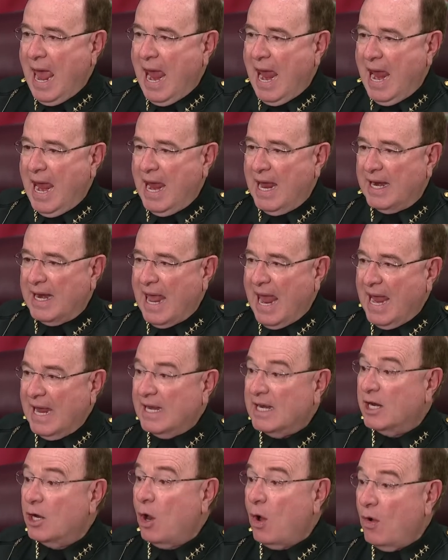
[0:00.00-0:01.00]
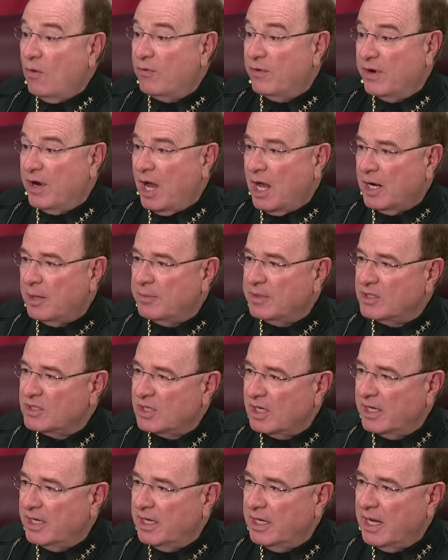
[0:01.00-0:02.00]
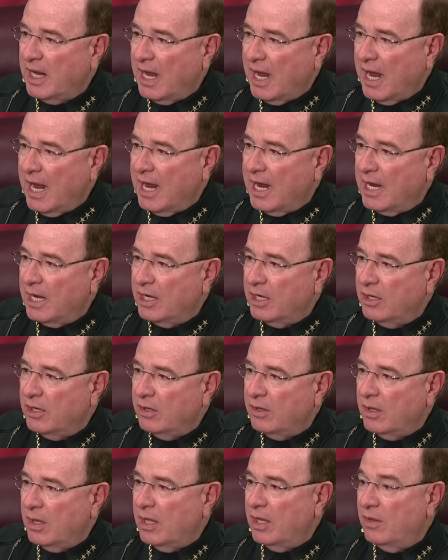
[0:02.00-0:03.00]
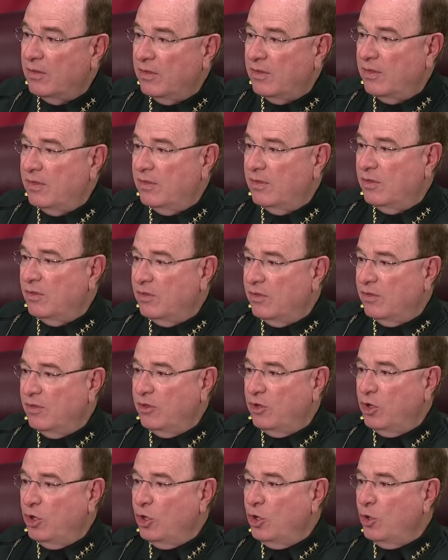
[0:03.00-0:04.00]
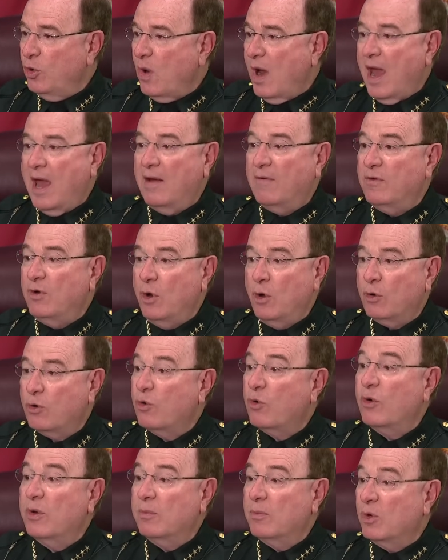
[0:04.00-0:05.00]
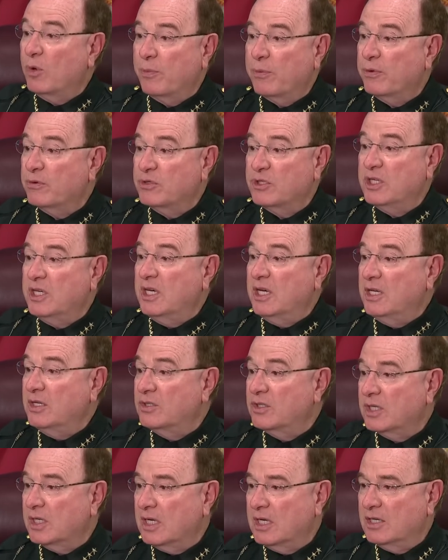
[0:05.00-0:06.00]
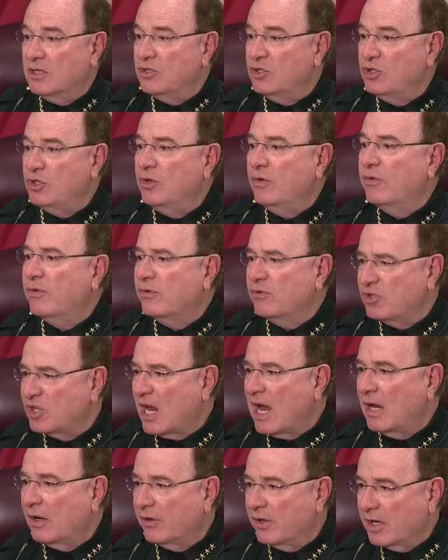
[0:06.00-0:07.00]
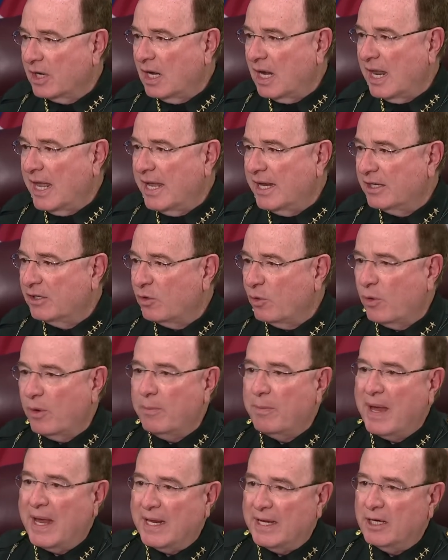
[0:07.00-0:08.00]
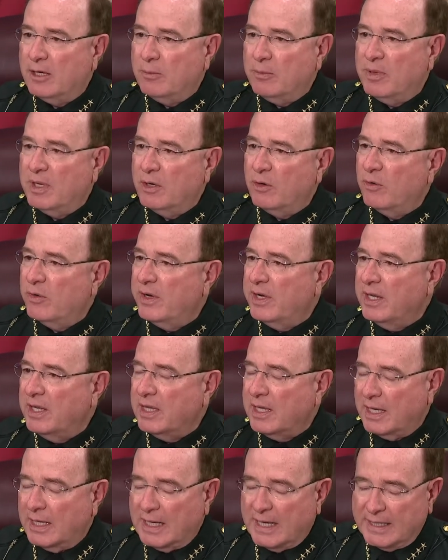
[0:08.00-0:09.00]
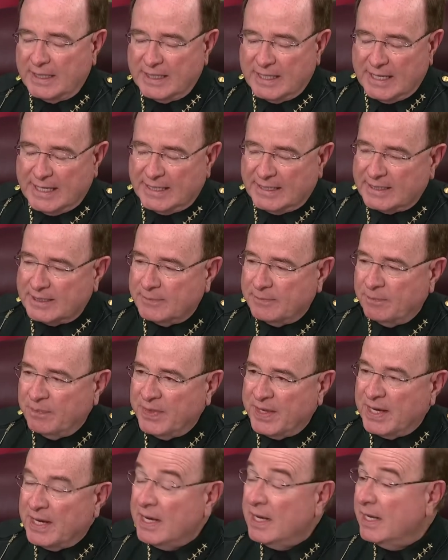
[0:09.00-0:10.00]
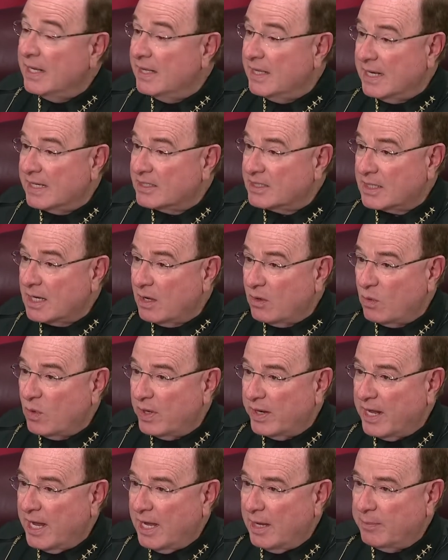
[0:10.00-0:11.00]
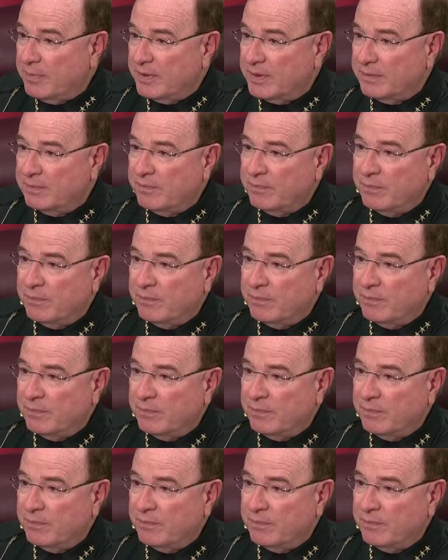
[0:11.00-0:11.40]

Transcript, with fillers: and hand it off anonymously, and you have no criminal proceedings against you for child neglect or abandonment or anything like that. That's not what happened.